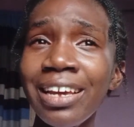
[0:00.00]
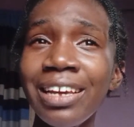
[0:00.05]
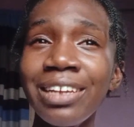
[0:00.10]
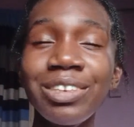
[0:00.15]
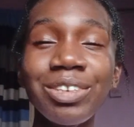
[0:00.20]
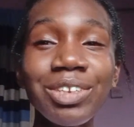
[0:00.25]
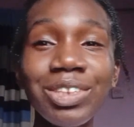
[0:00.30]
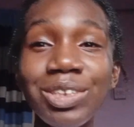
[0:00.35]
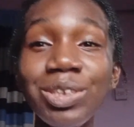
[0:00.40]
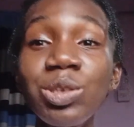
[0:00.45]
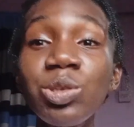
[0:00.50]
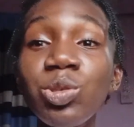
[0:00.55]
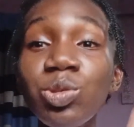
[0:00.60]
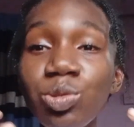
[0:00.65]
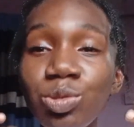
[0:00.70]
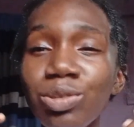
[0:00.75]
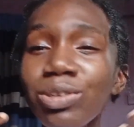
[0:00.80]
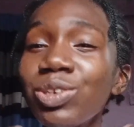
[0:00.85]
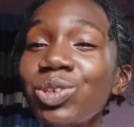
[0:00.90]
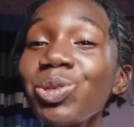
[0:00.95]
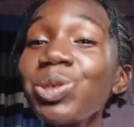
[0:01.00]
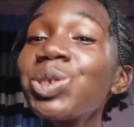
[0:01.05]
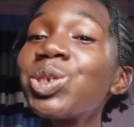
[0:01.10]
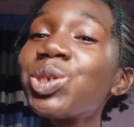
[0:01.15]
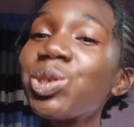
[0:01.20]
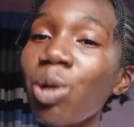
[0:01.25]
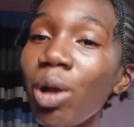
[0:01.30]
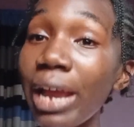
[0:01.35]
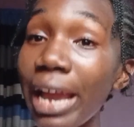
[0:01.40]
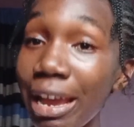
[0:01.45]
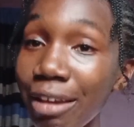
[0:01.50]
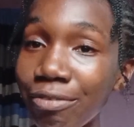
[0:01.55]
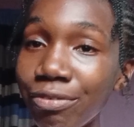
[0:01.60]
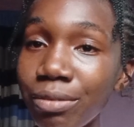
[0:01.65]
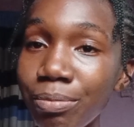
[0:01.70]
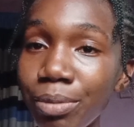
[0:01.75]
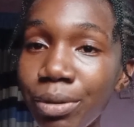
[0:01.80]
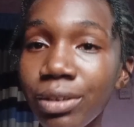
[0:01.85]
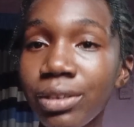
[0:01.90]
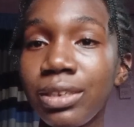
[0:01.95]
Just shock
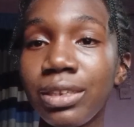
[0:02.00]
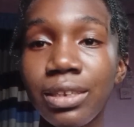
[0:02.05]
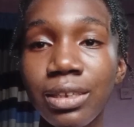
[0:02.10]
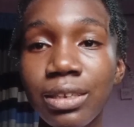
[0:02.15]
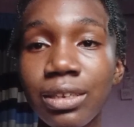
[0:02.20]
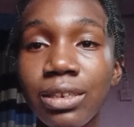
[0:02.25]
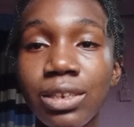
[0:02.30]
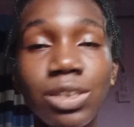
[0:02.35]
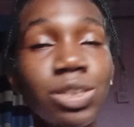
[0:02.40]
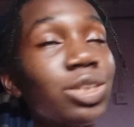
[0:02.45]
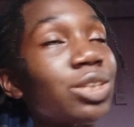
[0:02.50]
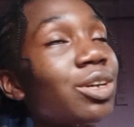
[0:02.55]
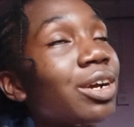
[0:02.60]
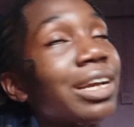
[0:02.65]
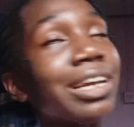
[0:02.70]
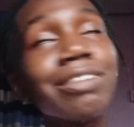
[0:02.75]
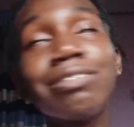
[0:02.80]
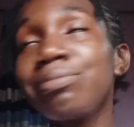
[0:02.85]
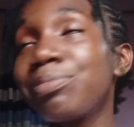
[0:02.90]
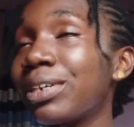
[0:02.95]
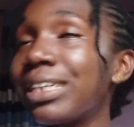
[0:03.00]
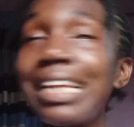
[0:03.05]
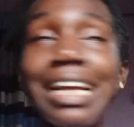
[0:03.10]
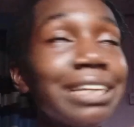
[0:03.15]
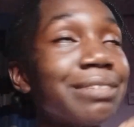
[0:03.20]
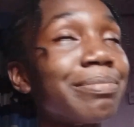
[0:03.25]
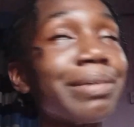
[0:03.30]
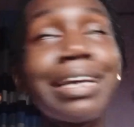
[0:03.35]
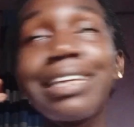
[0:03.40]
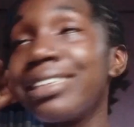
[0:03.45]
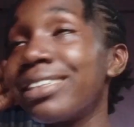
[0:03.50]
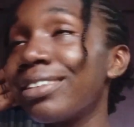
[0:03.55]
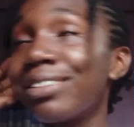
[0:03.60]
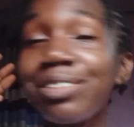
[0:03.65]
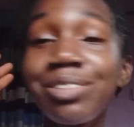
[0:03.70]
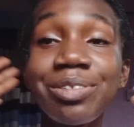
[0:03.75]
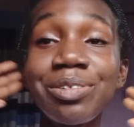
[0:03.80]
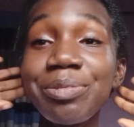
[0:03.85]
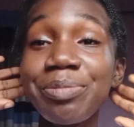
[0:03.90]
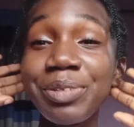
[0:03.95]
everybody. That's my
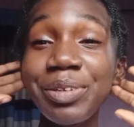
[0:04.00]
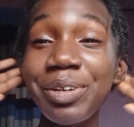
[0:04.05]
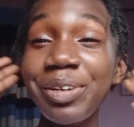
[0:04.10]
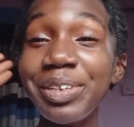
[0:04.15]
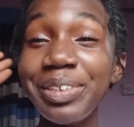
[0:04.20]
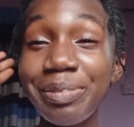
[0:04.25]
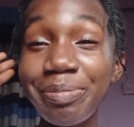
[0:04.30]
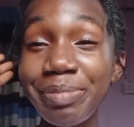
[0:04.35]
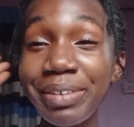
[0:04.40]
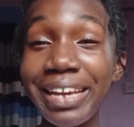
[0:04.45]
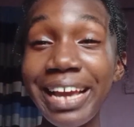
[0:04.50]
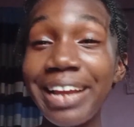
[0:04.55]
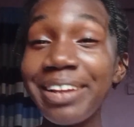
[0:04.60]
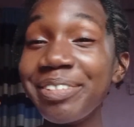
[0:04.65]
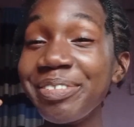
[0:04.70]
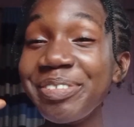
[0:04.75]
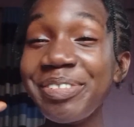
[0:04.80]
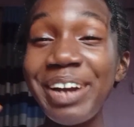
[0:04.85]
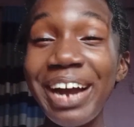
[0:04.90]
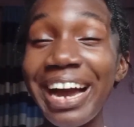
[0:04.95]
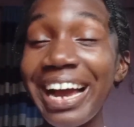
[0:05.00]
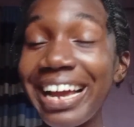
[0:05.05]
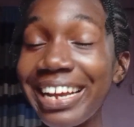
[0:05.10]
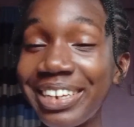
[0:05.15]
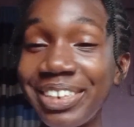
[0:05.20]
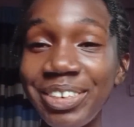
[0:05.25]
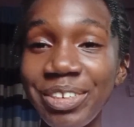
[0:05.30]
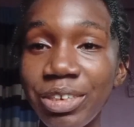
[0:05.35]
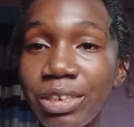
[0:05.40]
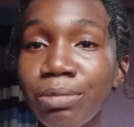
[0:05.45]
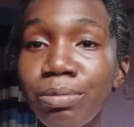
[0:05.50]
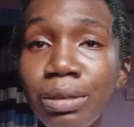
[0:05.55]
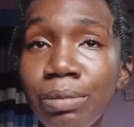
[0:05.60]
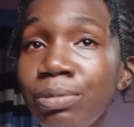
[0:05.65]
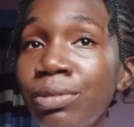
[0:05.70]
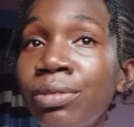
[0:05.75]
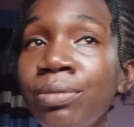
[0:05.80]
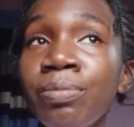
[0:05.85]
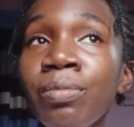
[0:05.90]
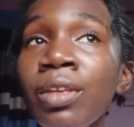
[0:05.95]
deal, because me, I knew how I shocked
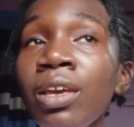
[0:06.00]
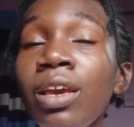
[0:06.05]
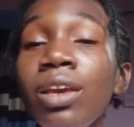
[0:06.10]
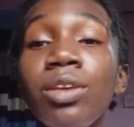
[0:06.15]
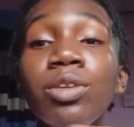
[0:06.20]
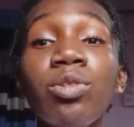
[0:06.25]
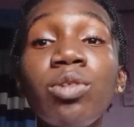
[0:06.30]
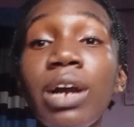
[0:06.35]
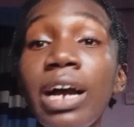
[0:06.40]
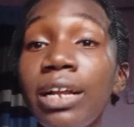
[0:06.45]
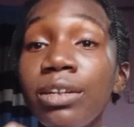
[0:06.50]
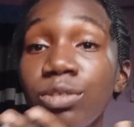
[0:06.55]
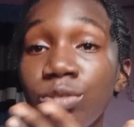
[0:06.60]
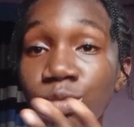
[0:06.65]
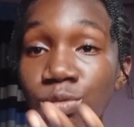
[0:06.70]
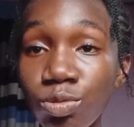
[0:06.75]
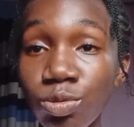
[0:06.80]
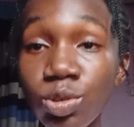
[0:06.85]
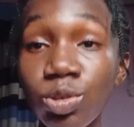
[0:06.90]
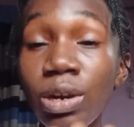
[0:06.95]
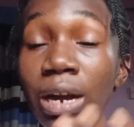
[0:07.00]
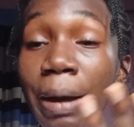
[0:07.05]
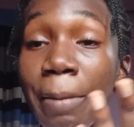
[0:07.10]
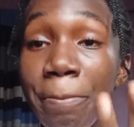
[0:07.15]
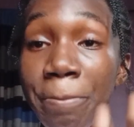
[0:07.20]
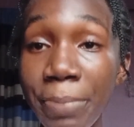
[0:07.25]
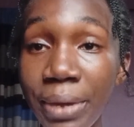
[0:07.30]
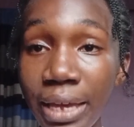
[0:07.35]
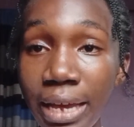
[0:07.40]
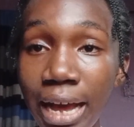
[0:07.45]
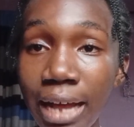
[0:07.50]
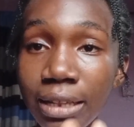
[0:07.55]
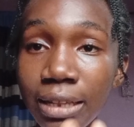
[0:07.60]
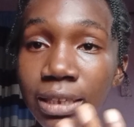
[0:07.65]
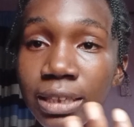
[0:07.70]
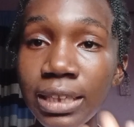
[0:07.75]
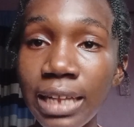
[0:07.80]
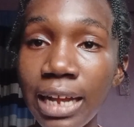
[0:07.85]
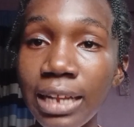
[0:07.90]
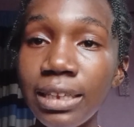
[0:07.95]
people. You can be
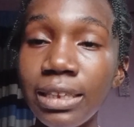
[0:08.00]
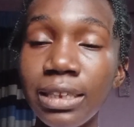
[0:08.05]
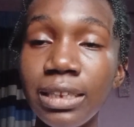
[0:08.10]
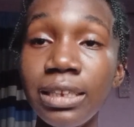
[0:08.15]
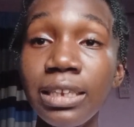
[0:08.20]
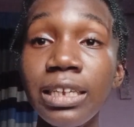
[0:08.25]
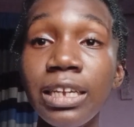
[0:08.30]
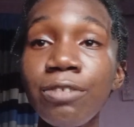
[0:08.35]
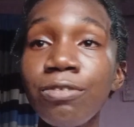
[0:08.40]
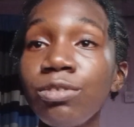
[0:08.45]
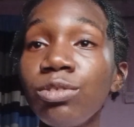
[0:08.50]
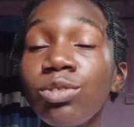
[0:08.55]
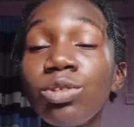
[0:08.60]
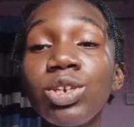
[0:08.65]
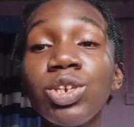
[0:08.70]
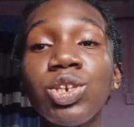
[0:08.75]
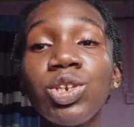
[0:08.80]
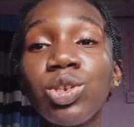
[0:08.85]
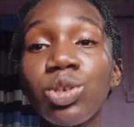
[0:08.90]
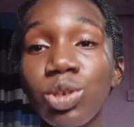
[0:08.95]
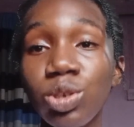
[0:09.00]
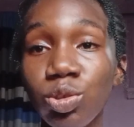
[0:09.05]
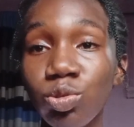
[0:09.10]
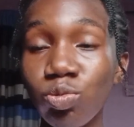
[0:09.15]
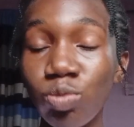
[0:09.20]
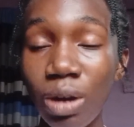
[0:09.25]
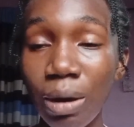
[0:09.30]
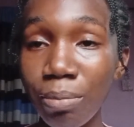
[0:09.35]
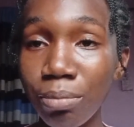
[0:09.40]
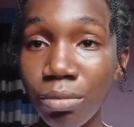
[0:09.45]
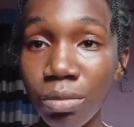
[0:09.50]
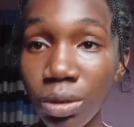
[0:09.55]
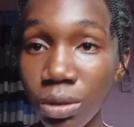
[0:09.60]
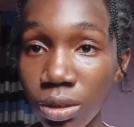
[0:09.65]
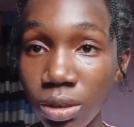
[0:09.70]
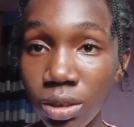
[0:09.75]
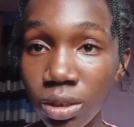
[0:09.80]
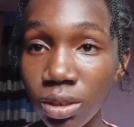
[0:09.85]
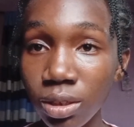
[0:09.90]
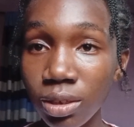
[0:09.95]
outstanding even though it's just 1
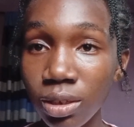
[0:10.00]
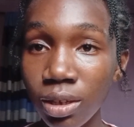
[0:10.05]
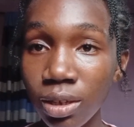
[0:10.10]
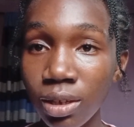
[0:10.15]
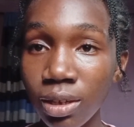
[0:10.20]
month.